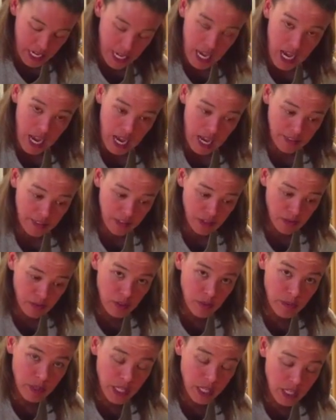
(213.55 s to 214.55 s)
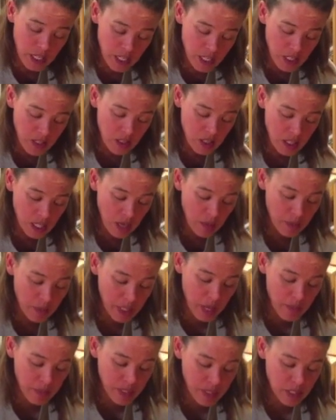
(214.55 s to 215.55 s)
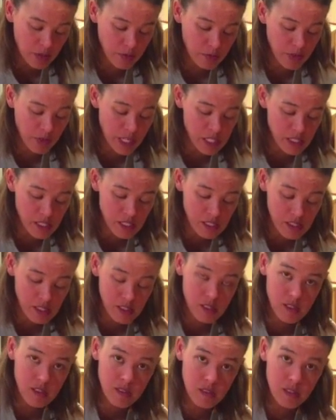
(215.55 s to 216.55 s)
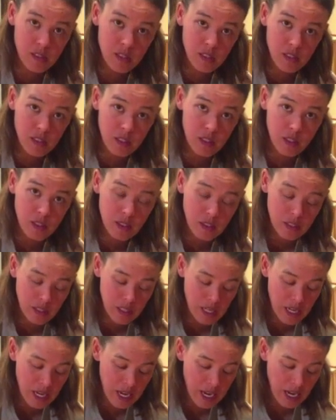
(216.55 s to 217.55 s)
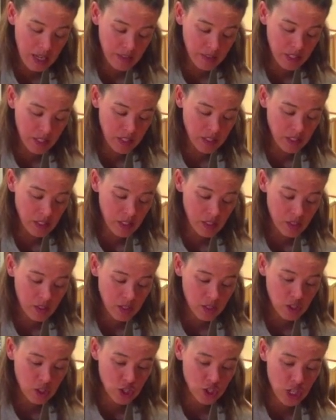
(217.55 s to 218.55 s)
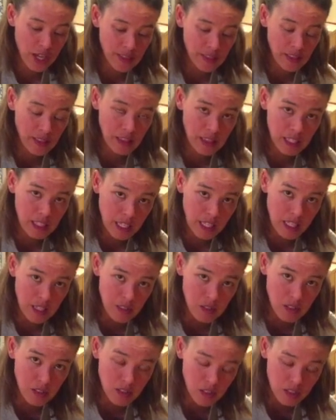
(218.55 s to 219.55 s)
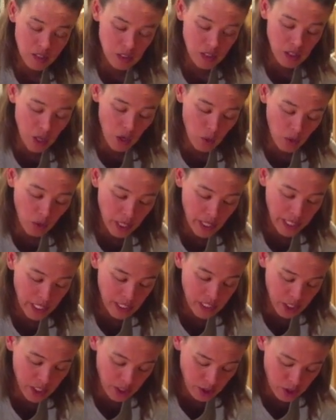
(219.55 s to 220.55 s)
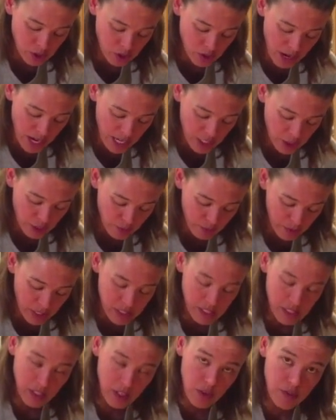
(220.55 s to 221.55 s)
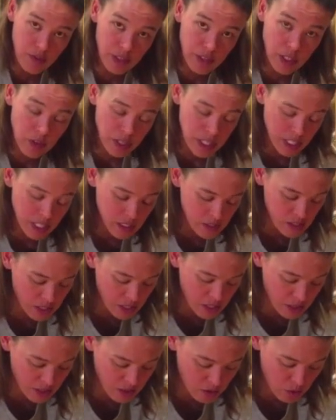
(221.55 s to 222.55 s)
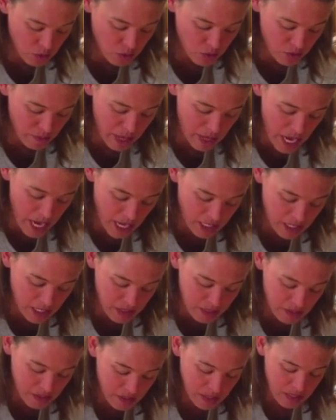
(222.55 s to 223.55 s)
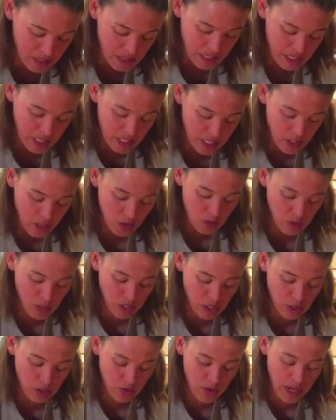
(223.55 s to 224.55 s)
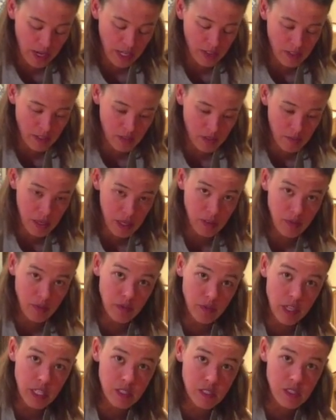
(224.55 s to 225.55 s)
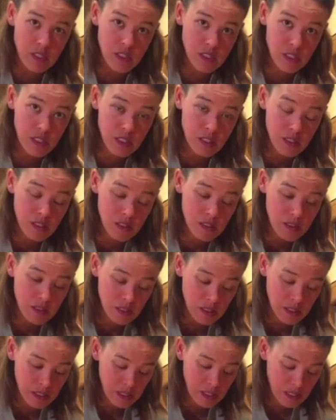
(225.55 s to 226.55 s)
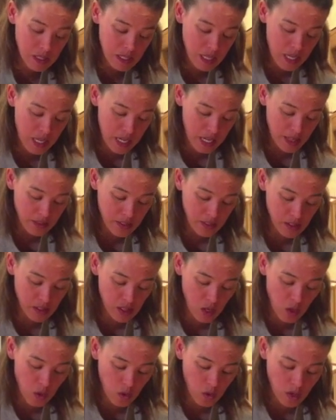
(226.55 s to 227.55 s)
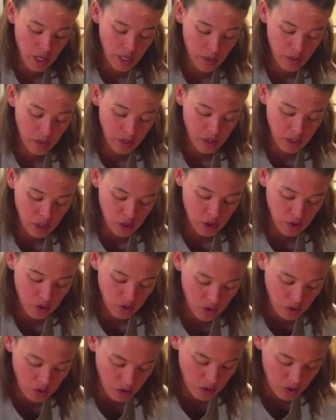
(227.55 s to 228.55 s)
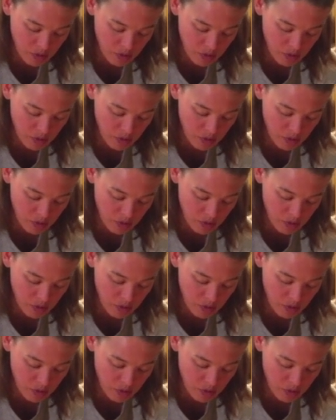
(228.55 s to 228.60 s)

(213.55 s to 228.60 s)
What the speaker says: And then from here, coming up into fists, and then gently lowering into your stretch, pressing your fingernails into the mat, using strength to make a fist, and then lowering with control.